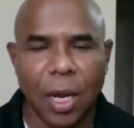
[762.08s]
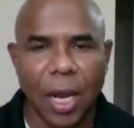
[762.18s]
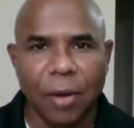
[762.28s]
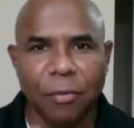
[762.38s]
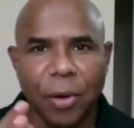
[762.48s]

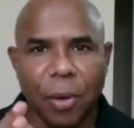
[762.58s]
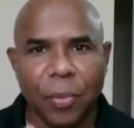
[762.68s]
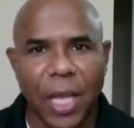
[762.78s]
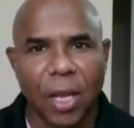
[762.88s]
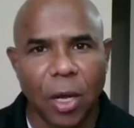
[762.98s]
And from
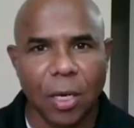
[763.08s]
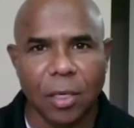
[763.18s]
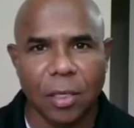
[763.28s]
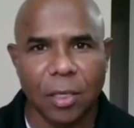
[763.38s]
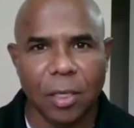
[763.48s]
there
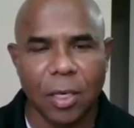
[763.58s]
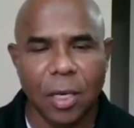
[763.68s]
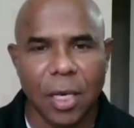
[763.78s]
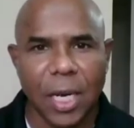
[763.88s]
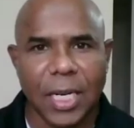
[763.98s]
on,
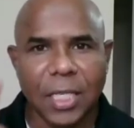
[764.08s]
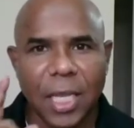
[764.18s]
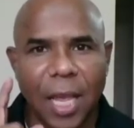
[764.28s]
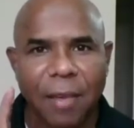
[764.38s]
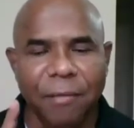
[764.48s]
it is
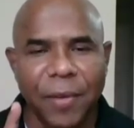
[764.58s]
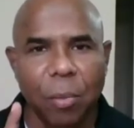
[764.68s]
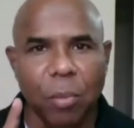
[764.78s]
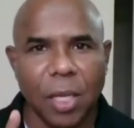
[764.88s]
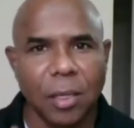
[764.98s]
every
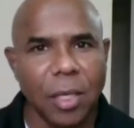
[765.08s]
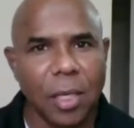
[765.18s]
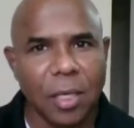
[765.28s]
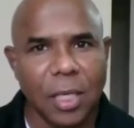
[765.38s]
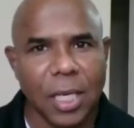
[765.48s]

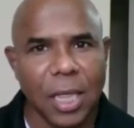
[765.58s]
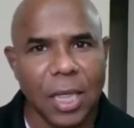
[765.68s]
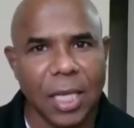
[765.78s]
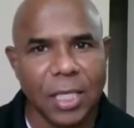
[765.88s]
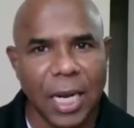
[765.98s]
month till
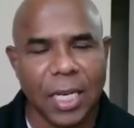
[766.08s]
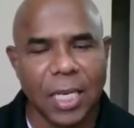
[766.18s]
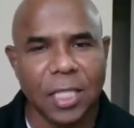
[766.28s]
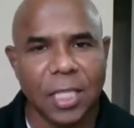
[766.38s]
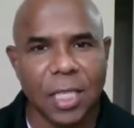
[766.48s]
the child
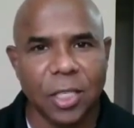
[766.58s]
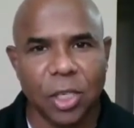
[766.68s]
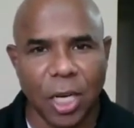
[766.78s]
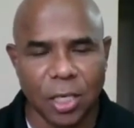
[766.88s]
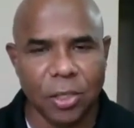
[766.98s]
is
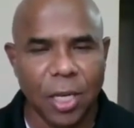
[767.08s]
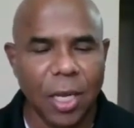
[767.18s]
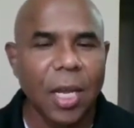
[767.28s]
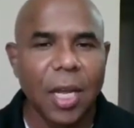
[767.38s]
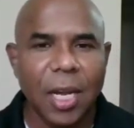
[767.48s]
discharged.
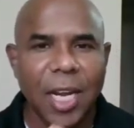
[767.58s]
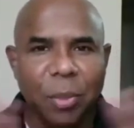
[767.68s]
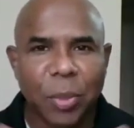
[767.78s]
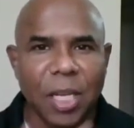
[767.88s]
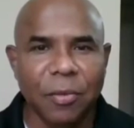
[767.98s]

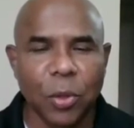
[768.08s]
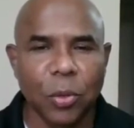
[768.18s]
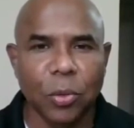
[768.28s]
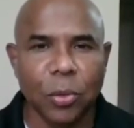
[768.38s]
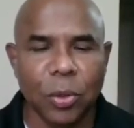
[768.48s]
Let me give
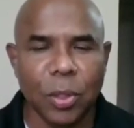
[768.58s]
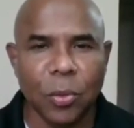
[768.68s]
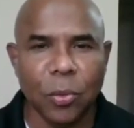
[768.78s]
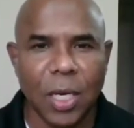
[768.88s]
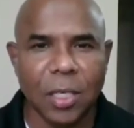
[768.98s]
you
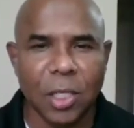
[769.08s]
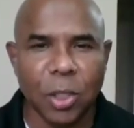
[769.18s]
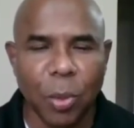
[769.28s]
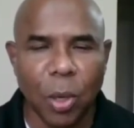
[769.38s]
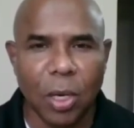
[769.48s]
one
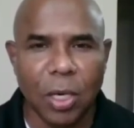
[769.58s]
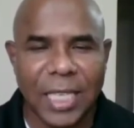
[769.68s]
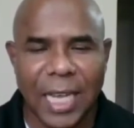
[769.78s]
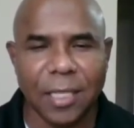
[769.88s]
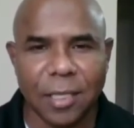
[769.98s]
small
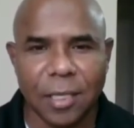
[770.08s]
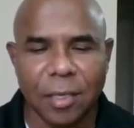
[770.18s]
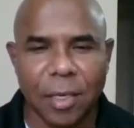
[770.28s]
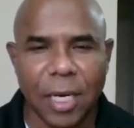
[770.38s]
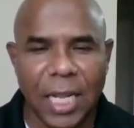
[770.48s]
test.
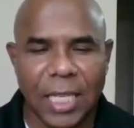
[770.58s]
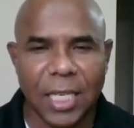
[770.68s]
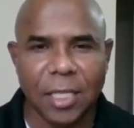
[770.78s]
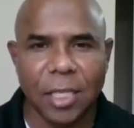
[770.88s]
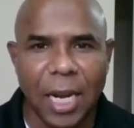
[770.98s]
Let's
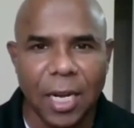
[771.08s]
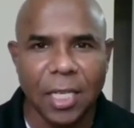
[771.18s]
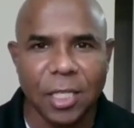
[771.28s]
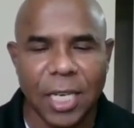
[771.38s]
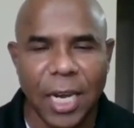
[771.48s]
say a child
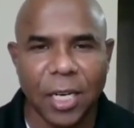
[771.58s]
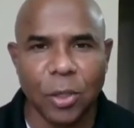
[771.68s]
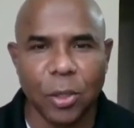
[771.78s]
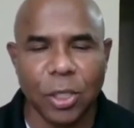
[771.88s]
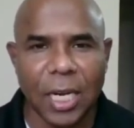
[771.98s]
has stayed in
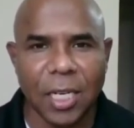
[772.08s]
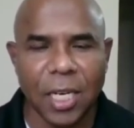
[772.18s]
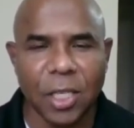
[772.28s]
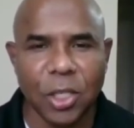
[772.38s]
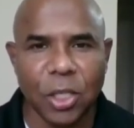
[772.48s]
your
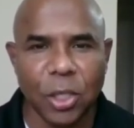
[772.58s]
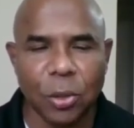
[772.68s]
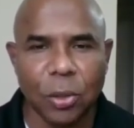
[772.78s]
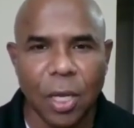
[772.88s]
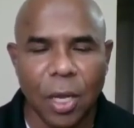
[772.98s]
childcare
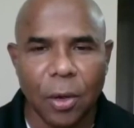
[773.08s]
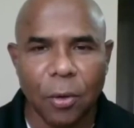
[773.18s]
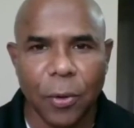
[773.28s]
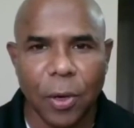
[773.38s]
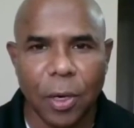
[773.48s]
institute
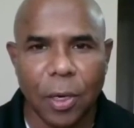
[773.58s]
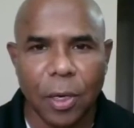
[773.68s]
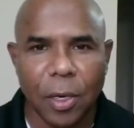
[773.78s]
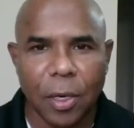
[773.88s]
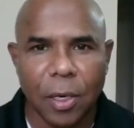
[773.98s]

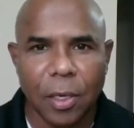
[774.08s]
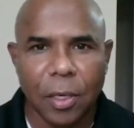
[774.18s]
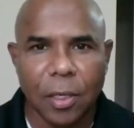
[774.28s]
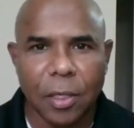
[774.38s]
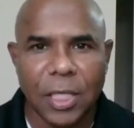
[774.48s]
for
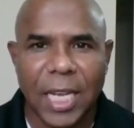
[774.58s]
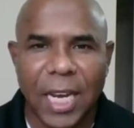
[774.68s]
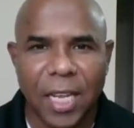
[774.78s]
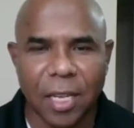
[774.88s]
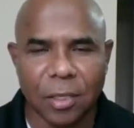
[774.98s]

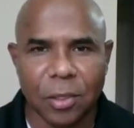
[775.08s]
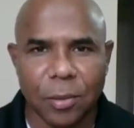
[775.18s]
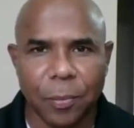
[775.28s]
10 years,